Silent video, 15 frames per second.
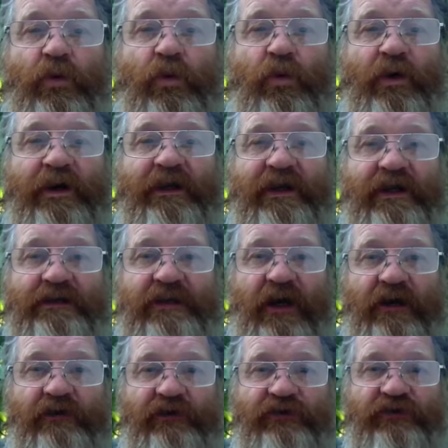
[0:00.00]
we need to
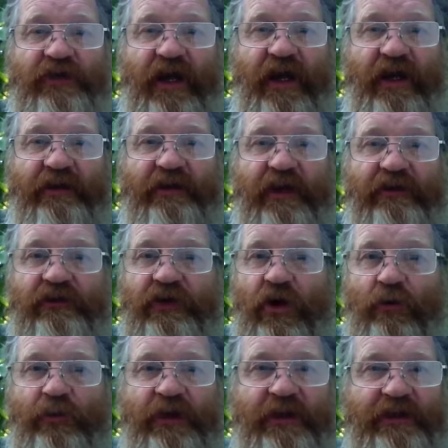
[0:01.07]
understand that
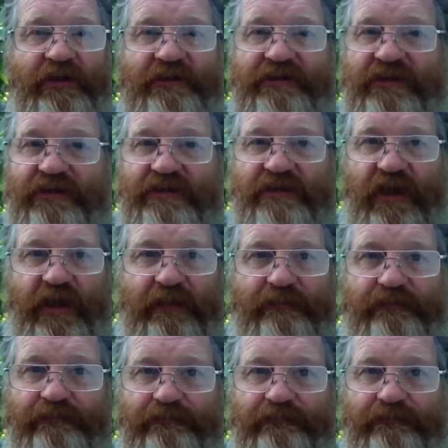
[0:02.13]
nobody is the same.